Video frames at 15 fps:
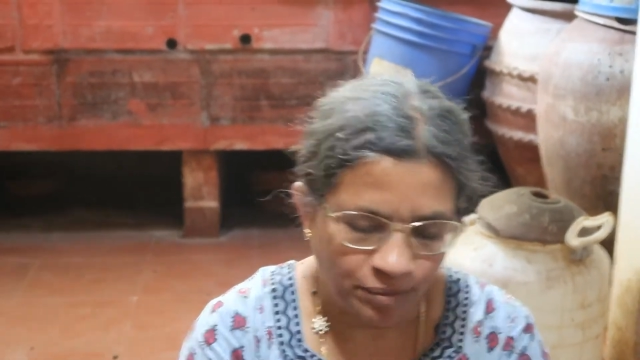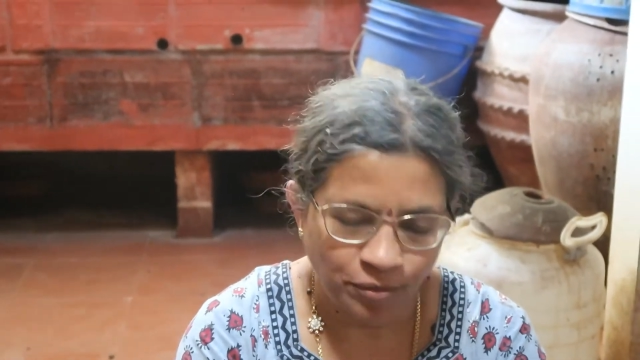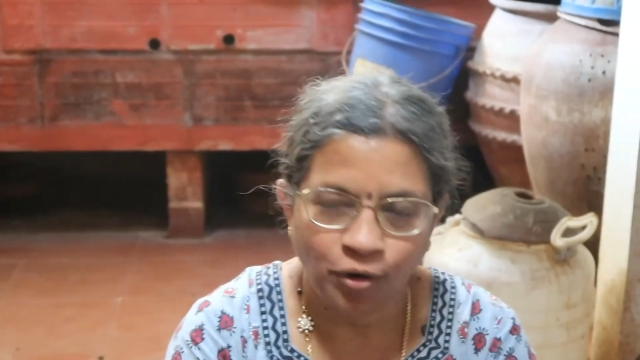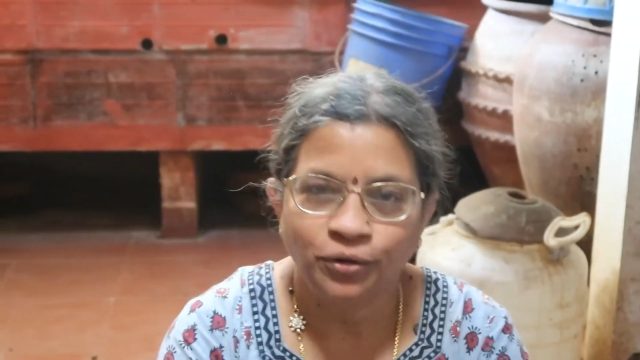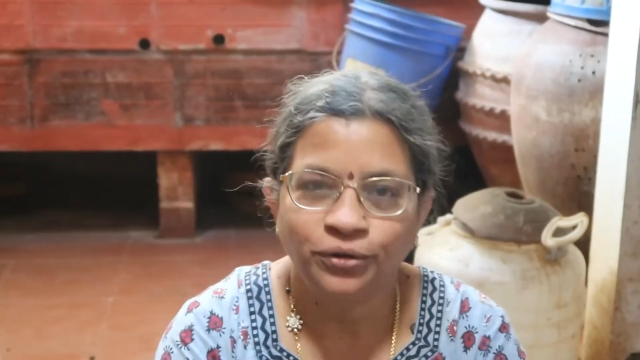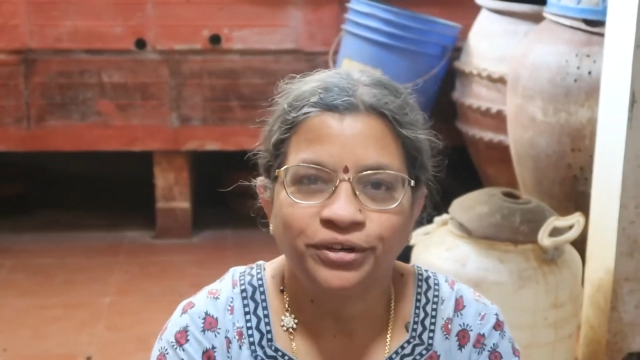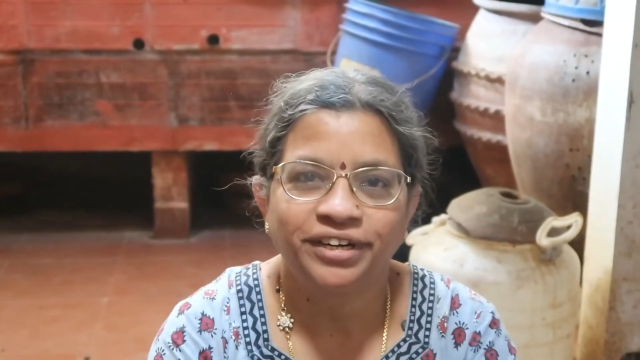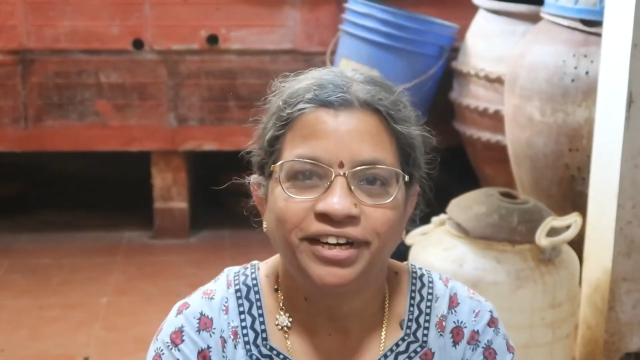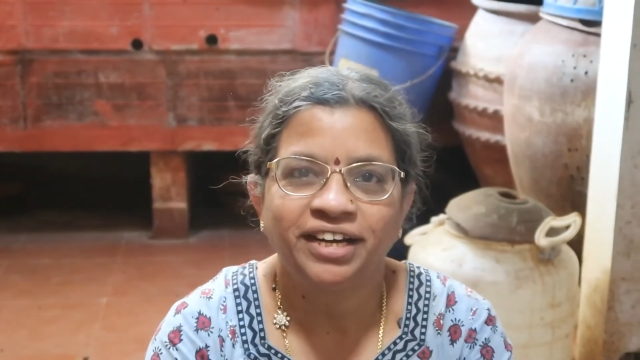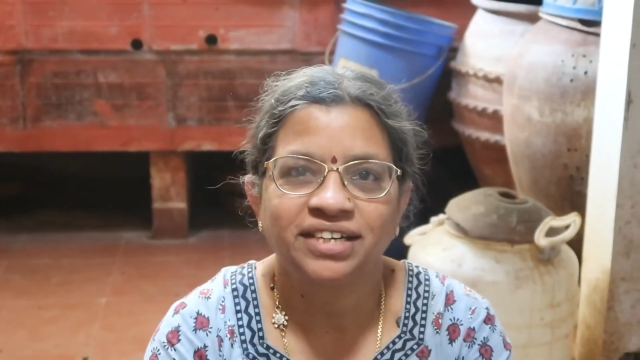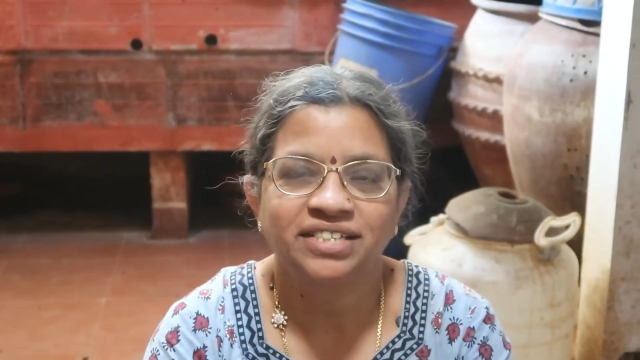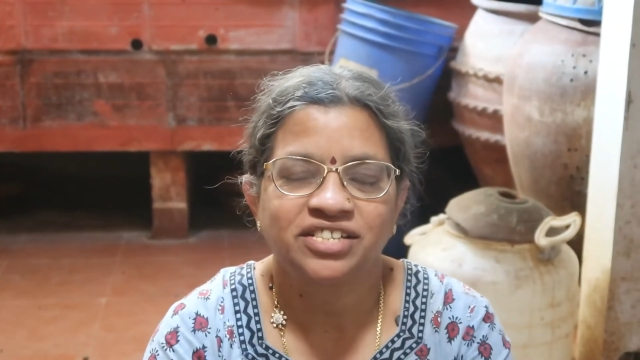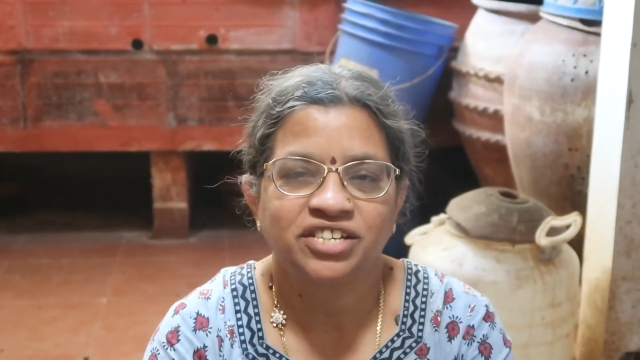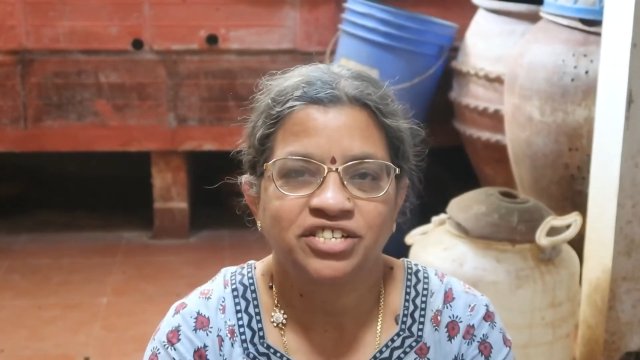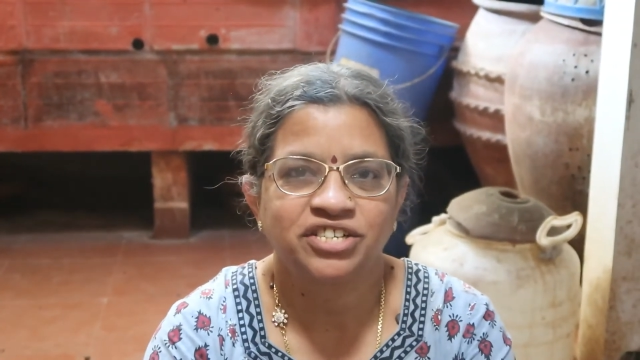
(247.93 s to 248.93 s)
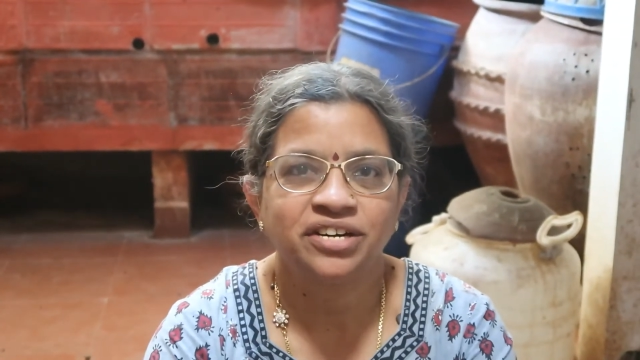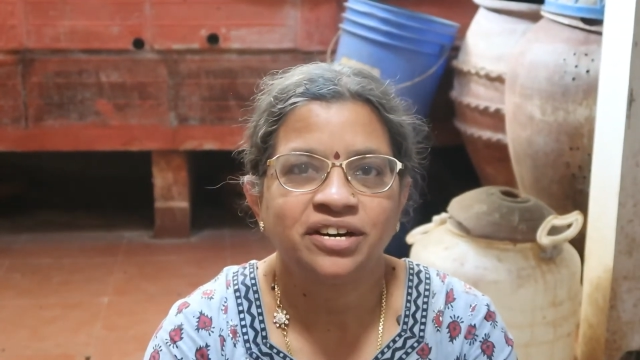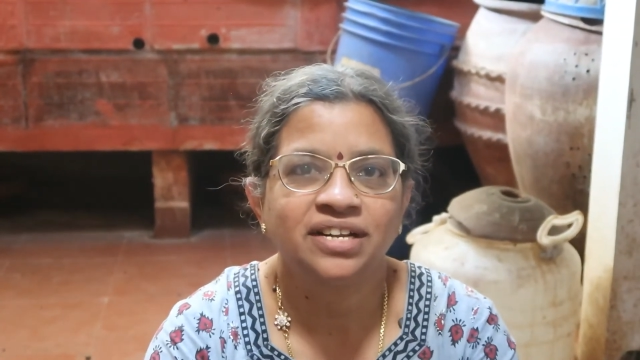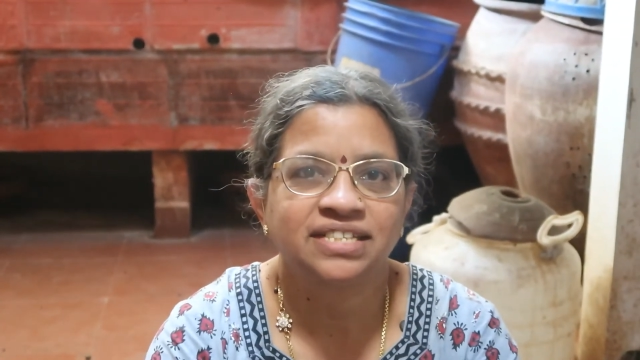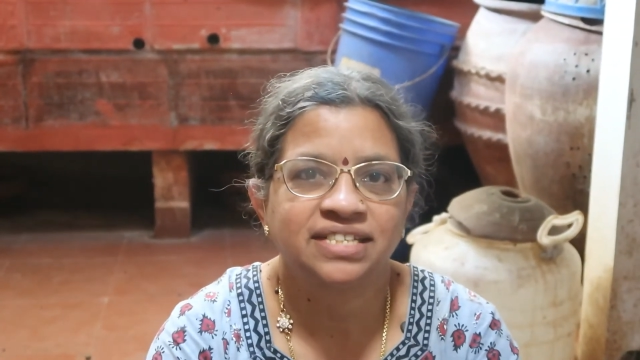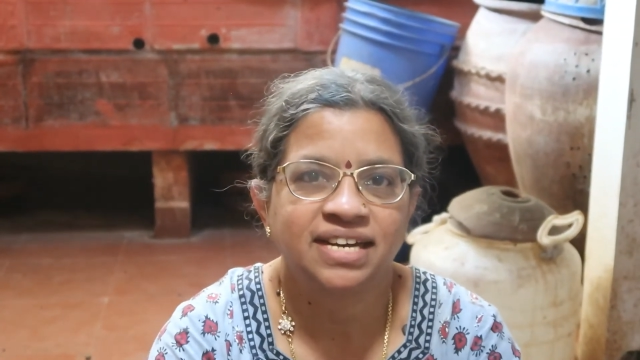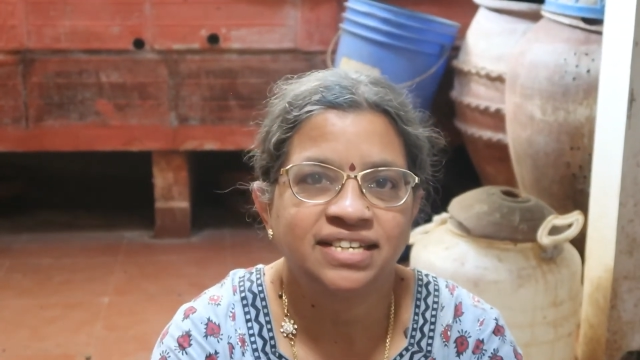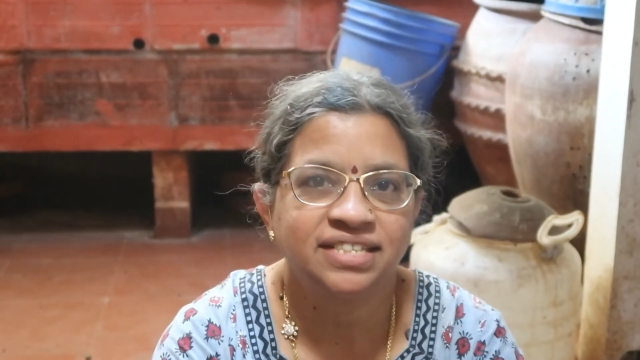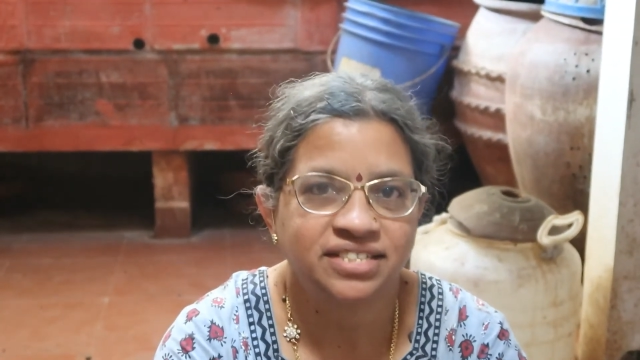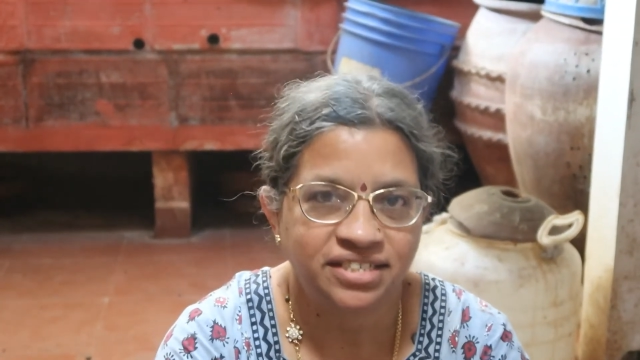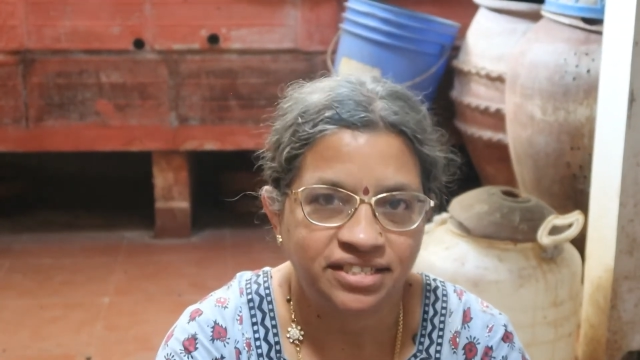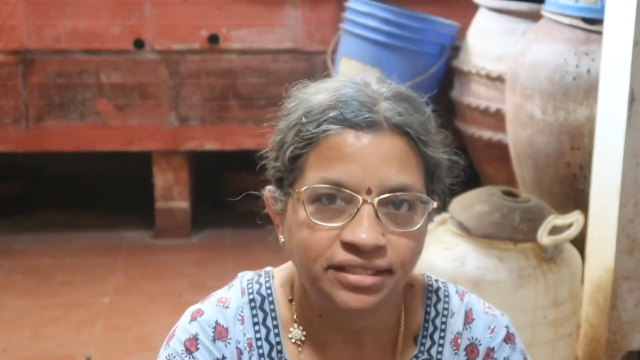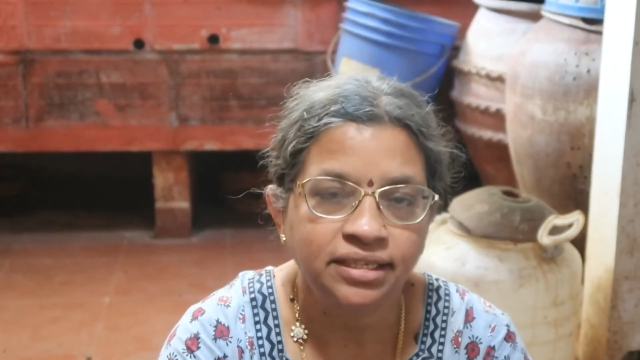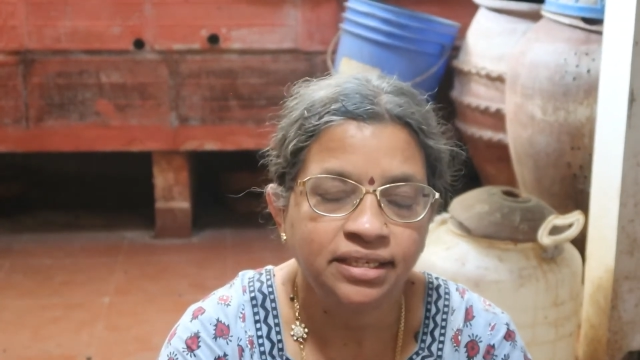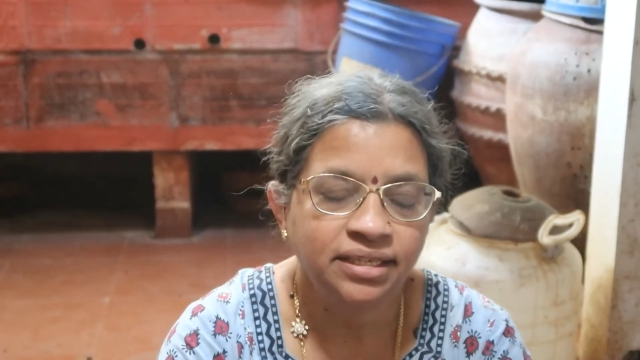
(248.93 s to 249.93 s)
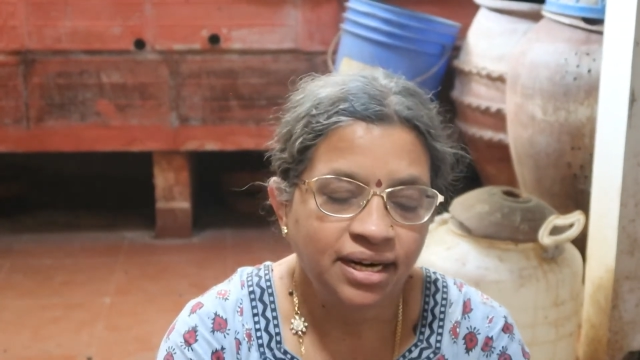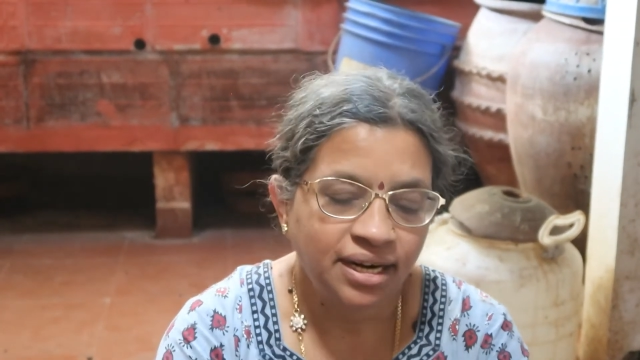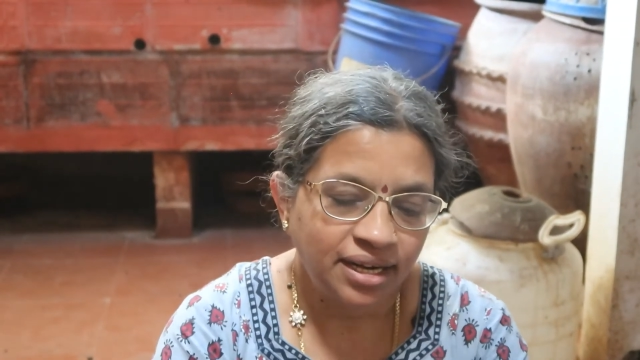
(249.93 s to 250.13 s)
not going to take a session on science here,